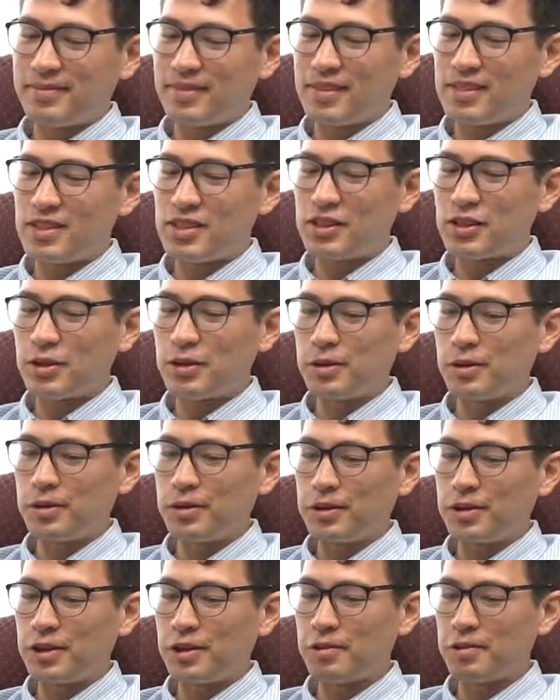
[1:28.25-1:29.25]

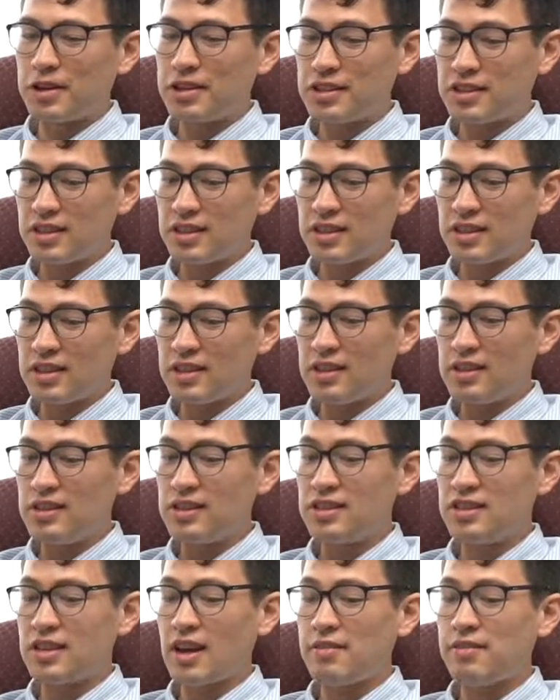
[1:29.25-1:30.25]
So Carissa
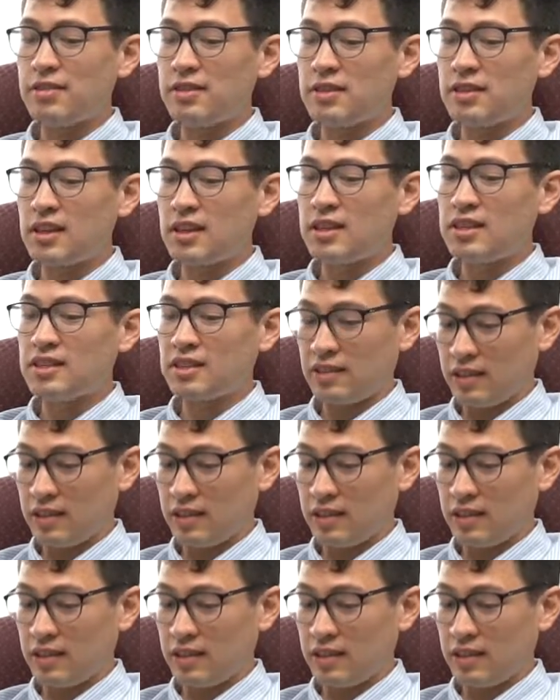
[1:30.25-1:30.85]
is 7 days